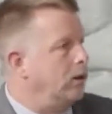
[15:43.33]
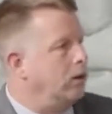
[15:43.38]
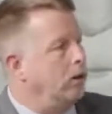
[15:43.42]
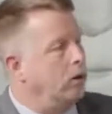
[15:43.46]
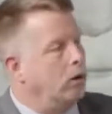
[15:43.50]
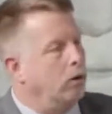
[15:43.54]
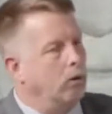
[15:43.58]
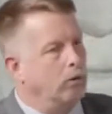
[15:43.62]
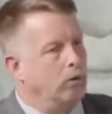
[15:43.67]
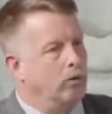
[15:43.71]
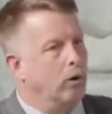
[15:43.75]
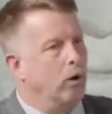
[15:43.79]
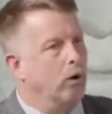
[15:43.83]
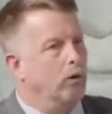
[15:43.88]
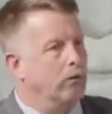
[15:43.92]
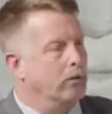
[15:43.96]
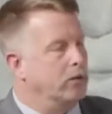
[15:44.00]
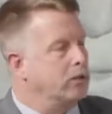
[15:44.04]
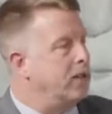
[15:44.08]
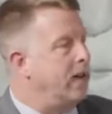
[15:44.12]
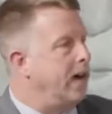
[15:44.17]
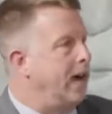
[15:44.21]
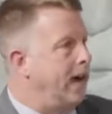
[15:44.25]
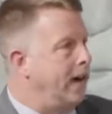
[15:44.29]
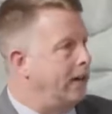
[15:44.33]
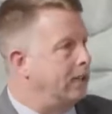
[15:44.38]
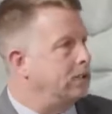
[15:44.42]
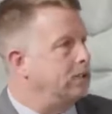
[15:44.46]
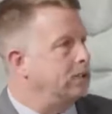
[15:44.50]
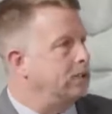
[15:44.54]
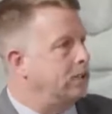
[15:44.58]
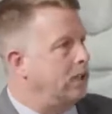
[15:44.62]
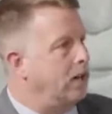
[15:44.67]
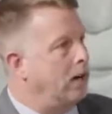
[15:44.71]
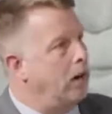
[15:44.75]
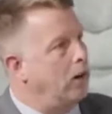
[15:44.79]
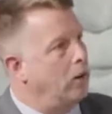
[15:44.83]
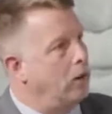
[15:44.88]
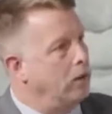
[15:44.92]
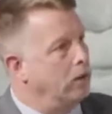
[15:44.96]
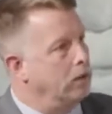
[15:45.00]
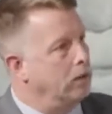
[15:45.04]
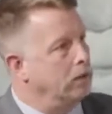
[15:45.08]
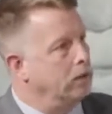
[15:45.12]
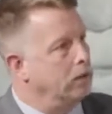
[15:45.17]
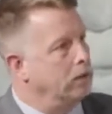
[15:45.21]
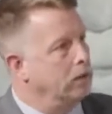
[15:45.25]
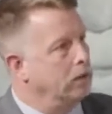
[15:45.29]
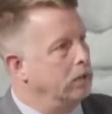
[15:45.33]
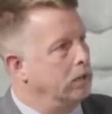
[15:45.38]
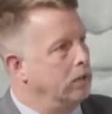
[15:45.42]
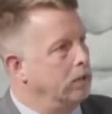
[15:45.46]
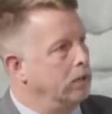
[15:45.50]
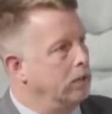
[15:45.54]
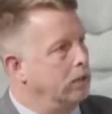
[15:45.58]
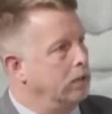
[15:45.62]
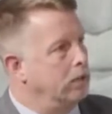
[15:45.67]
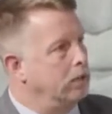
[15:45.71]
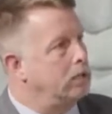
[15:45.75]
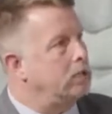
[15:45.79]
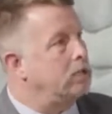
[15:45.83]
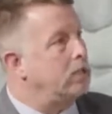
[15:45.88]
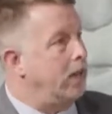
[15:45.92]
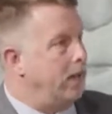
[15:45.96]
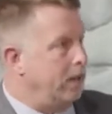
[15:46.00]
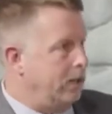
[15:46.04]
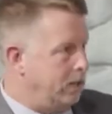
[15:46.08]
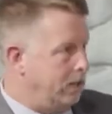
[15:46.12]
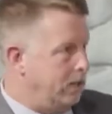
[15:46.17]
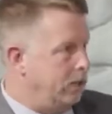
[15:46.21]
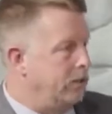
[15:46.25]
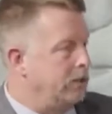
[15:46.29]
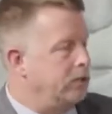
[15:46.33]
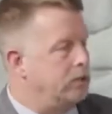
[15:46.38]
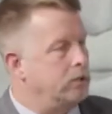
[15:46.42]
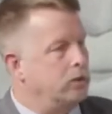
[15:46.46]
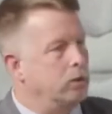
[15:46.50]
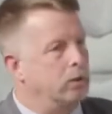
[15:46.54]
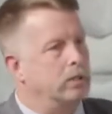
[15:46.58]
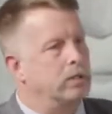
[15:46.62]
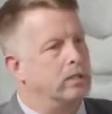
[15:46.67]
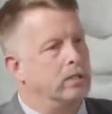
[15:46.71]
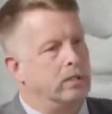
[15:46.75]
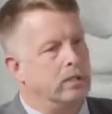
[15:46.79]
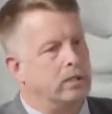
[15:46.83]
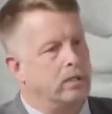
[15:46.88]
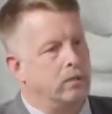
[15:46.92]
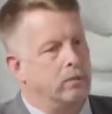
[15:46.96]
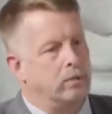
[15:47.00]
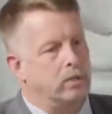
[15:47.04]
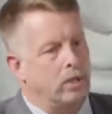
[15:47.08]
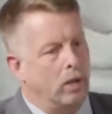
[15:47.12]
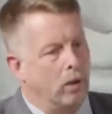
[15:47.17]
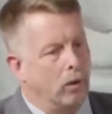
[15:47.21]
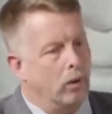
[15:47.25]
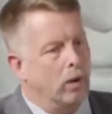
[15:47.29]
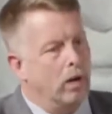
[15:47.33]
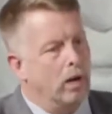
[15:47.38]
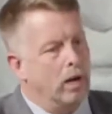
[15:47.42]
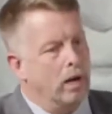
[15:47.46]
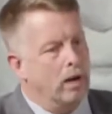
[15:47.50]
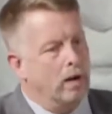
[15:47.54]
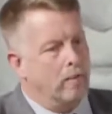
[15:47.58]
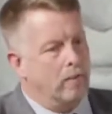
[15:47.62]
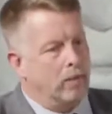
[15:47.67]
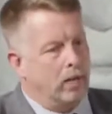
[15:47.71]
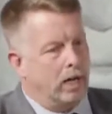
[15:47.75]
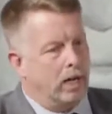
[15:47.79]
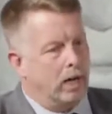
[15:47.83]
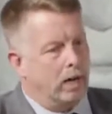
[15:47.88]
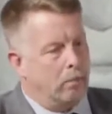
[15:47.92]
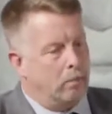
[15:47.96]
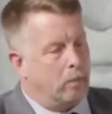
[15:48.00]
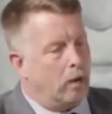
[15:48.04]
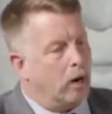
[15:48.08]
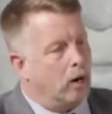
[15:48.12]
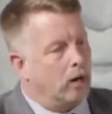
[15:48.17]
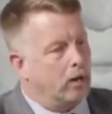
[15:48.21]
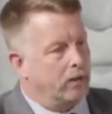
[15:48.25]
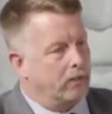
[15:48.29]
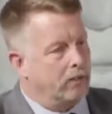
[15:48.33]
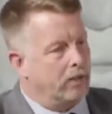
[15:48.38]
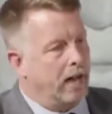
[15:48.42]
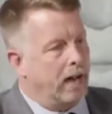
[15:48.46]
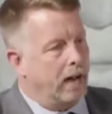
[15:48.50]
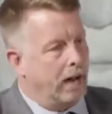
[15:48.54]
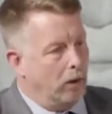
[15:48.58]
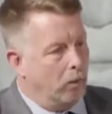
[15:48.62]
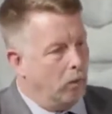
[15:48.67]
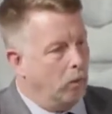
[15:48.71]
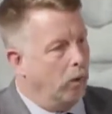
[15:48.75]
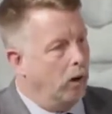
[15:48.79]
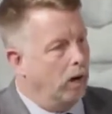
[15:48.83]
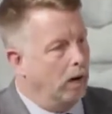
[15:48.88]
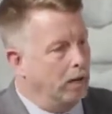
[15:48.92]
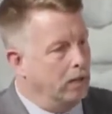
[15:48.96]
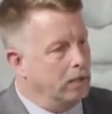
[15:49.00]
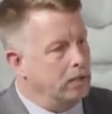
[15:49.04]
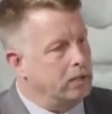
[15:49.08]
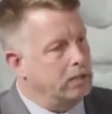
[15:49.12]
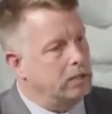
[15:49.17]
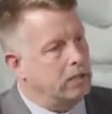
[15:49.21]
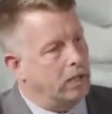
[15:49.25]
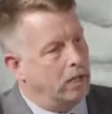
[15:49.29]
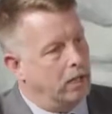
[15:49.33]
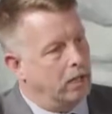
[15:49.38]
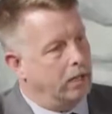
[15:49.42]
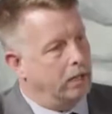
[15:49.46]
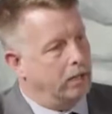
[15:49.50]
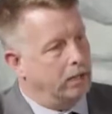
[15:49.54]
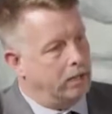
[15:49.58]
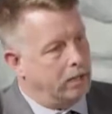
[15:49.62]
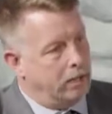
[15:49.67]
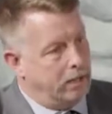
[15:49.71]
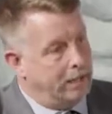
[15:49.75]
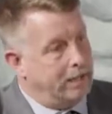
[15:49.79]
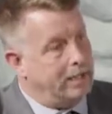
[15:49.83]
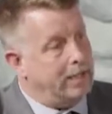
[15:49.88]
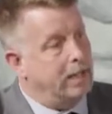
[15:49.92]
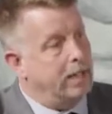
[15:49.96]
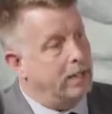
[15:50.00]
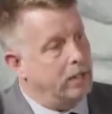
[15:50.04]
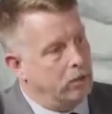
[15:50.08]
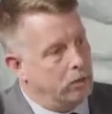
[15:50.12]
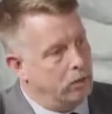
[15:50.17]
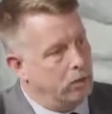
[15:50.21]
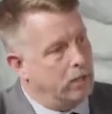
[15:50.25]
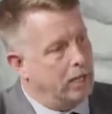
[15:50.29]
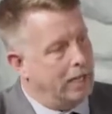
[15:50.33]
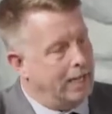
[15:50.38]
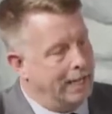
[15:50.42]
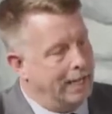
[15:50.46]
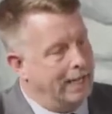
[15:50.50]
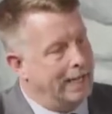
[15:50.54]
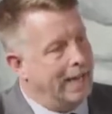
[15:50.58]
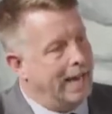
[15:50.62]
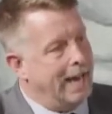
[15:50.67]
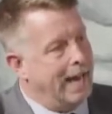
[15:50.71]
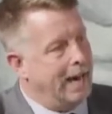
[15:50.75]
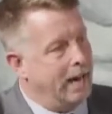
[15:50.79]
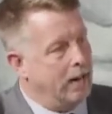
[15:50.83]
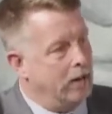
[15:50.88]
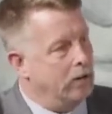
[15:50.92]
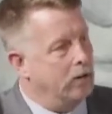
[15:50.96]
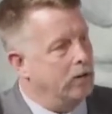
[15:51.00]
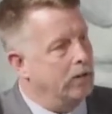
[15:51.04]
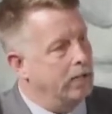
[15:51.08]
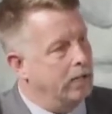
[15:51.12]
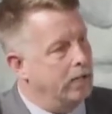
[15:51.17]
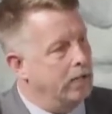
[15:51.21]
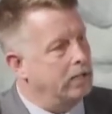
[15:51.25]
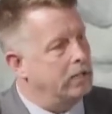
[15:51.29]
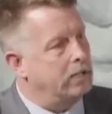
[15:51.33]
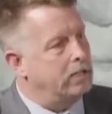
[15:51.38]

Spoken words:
overtax our sanitary sewer system. So part of that was continued in that area,